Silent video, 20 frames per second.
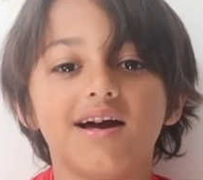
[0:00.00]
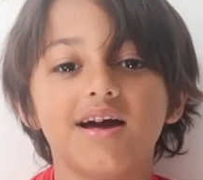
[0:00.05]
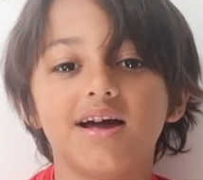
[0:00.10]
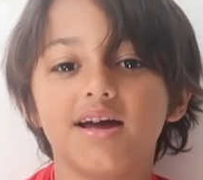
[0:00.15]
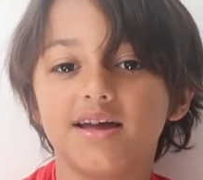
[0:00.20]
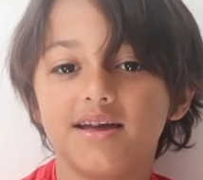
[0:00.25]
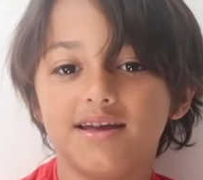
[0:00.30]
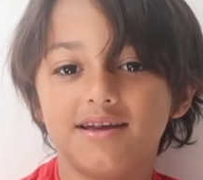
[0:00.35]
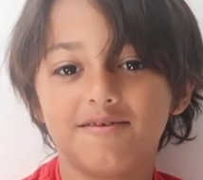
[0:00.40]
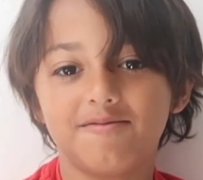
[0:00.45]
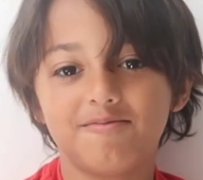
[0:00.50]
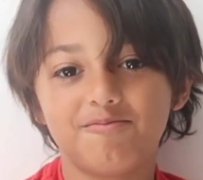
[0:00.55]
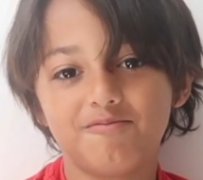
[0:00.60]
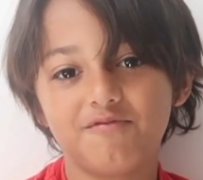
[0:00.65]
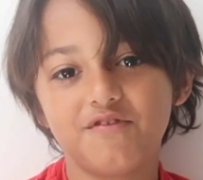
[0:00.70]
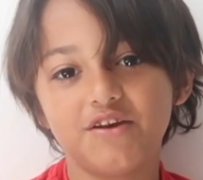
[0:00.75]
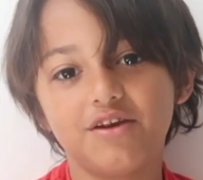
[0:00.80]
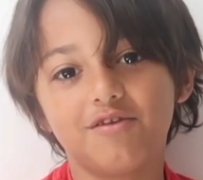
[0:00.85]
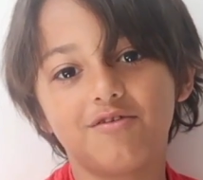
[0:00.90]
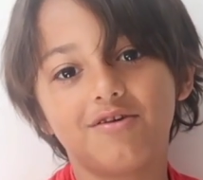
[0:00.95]
I
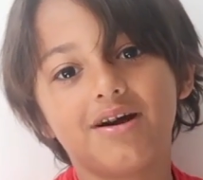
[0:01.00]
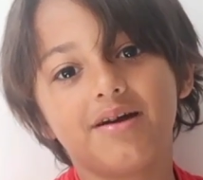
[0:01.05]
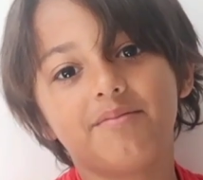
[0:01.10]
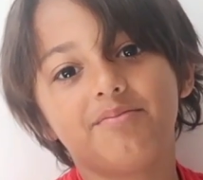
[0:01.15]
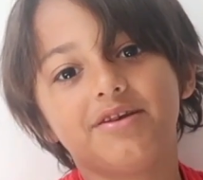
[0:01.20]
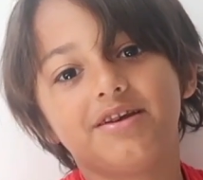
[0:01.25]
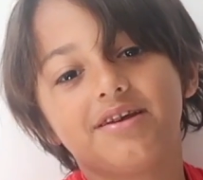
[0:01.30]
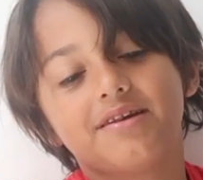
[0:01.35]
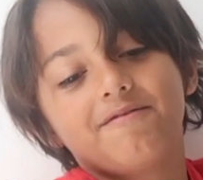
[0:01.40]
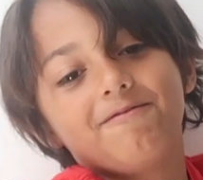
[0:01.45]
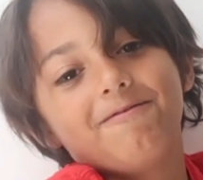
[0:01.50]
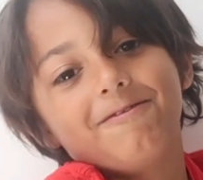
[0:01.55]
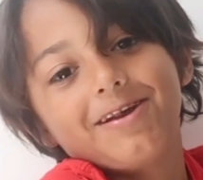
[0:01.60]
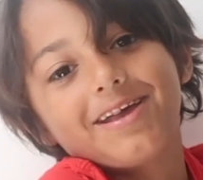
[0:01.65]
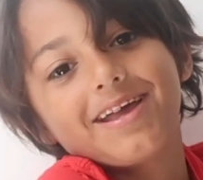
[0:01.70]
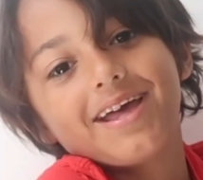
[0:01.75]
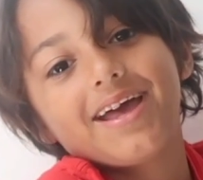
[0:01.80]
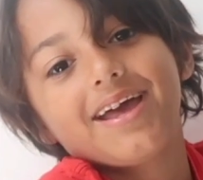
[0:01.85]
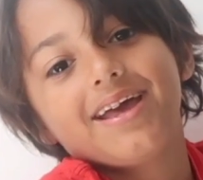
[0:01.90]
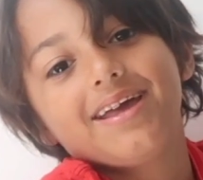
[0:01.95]
feel happy. If we
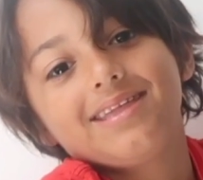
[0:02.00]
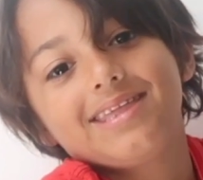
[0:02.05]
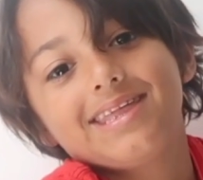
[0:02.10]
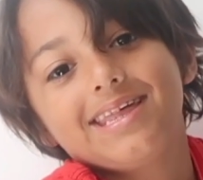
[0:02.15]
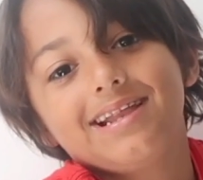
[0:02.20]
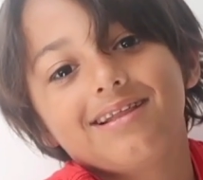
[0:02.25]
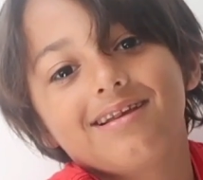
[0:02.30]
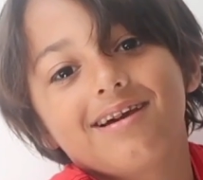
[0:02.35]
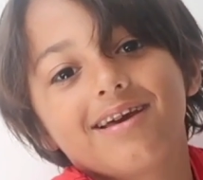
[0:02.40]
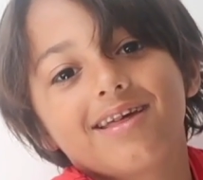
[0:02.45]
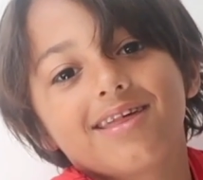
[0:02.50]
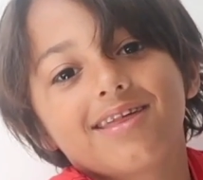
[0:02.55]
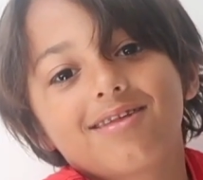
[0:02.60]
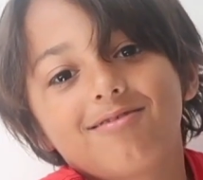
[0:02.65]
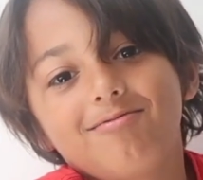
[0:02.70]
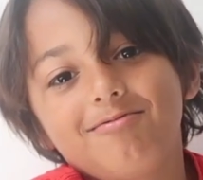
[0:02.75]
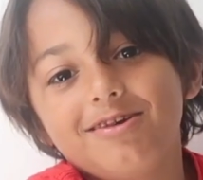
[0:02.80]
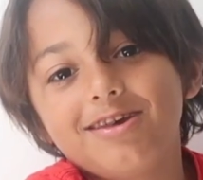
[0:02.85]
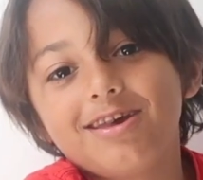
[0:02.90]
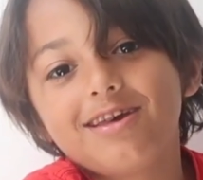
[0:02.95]
get 80
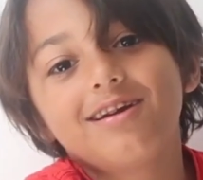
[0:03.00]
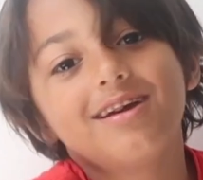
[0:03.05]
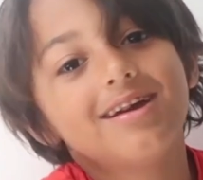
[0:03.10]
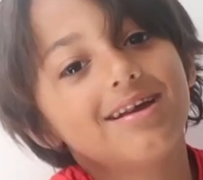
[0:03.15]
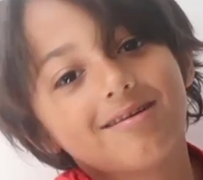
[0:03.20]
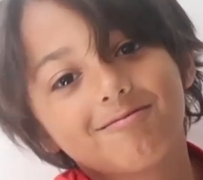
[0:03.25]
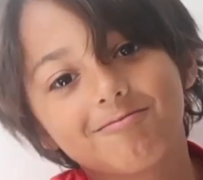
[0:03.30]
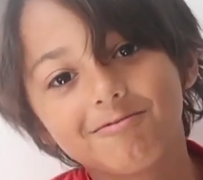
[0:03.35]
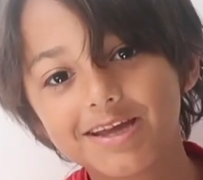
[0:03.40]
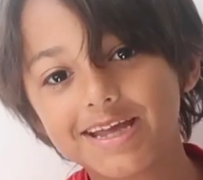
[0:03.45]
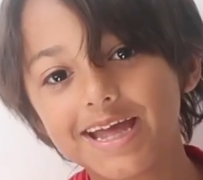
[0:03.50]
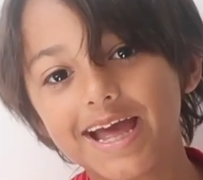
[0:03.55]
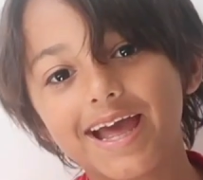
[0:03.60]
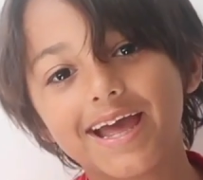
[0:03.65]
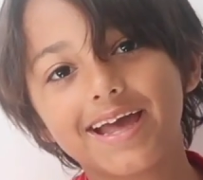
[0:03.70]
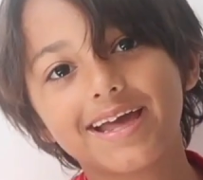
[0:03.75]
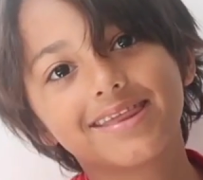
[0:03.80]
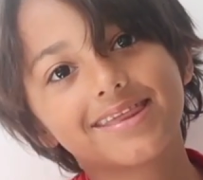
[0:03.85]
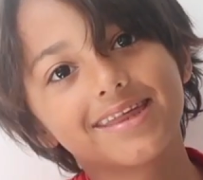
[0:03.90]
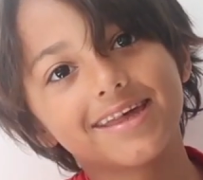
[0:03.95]
likes, we get
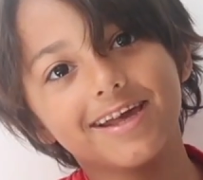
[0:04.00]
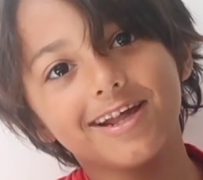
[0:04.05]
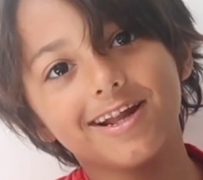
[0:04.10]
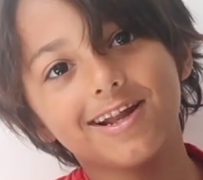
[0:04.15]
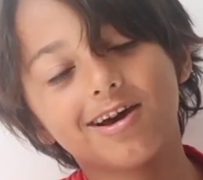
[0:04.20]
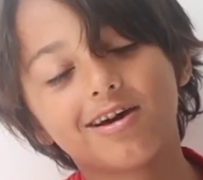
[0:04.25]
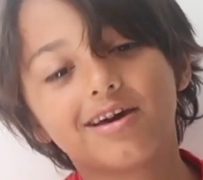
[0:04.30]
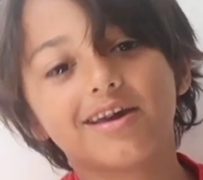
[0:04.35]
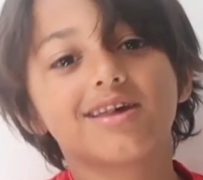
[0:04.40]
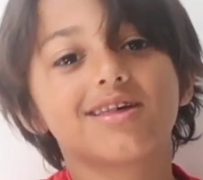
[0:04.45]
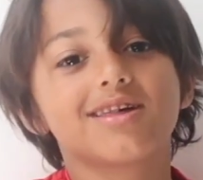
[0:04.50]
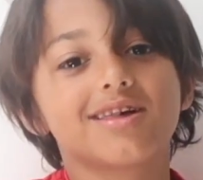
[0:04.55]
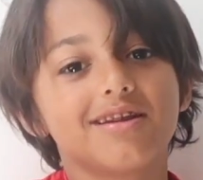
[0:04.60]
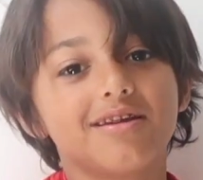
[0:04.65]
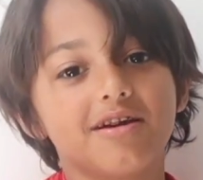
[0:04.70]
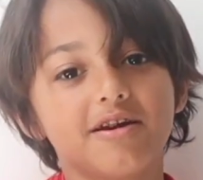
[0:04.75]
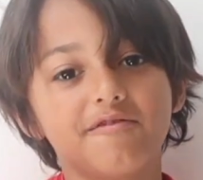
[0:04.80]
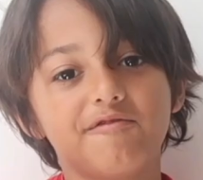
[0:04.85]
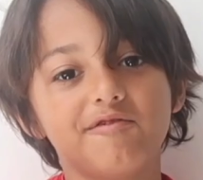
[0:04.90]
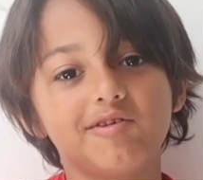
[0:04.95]
80 likes
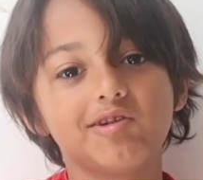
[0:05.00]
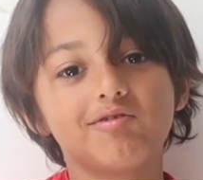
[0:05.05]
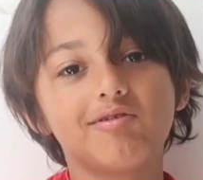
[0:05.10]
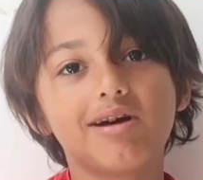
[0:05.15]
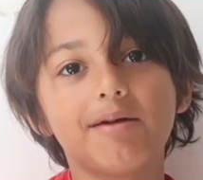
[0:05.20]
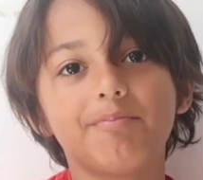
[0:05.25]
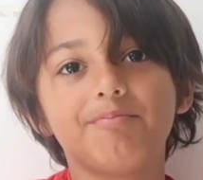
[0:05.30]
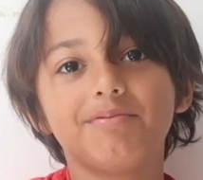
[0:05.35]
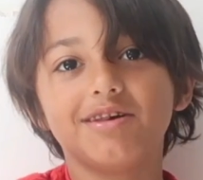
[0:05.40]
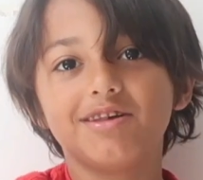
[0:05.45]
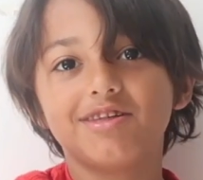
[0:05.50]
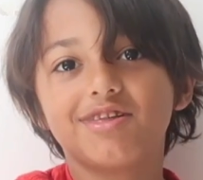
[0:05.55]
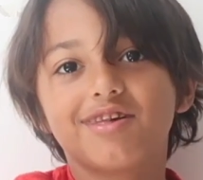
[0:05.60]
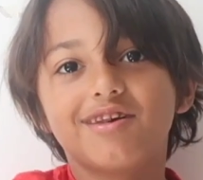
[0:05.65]
and I feel happy.